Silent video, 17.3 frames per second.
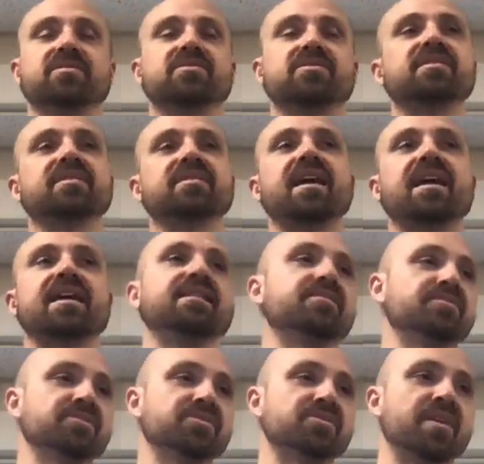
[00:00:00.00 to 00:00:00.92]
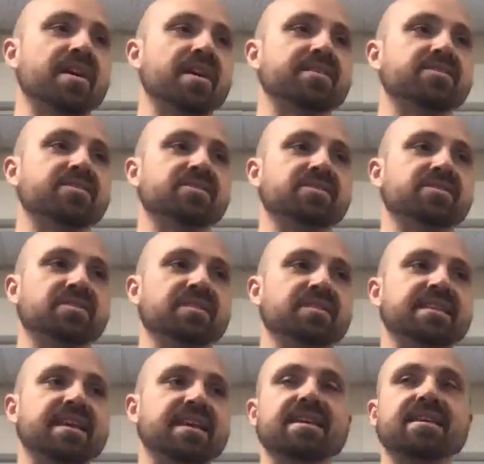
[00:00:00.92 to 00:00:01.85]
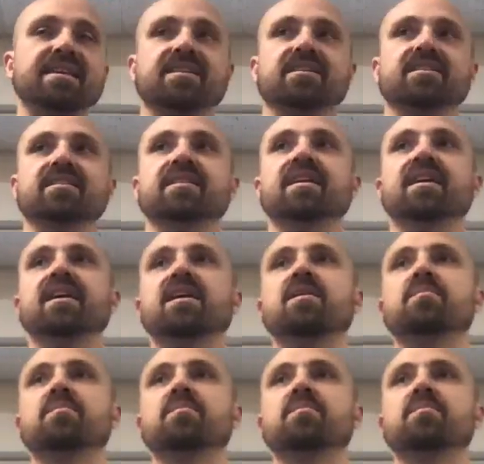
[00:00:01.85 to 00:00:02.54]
There's a lot of different strategies you can take here,